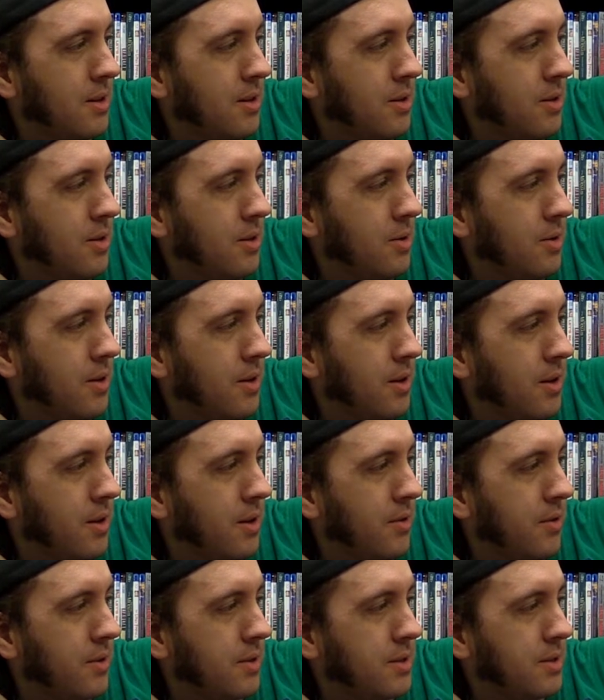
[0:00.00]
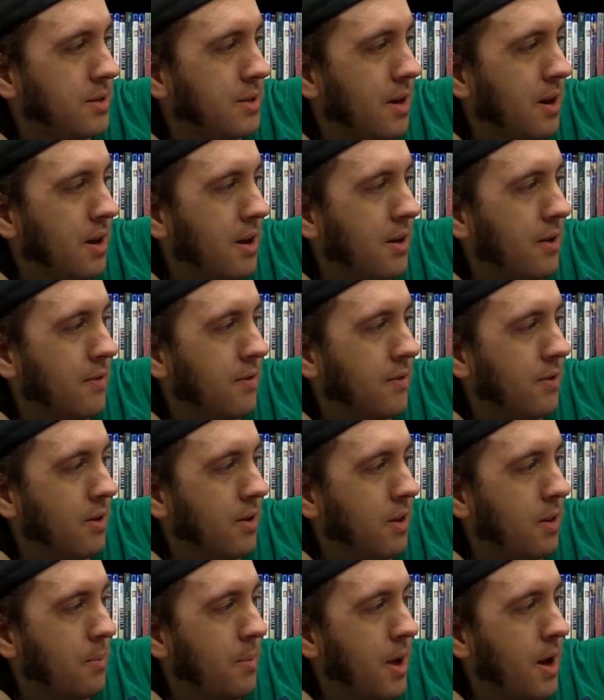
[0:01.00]
do different stuff, go
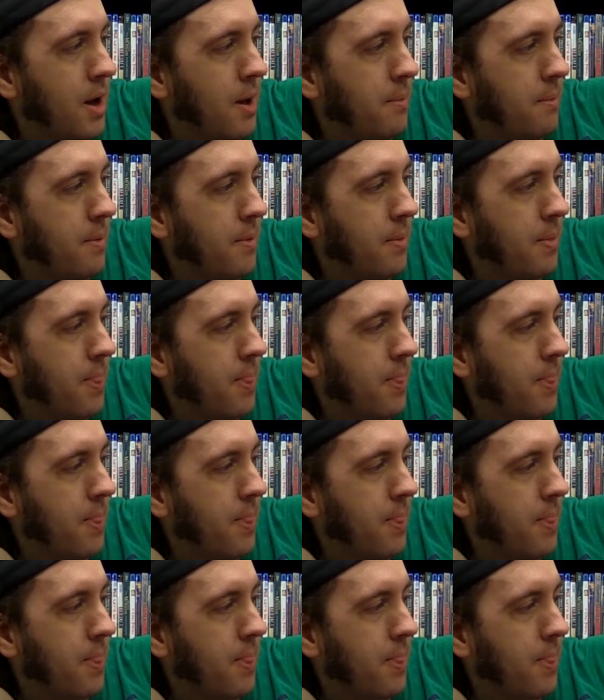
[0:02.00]
to the map.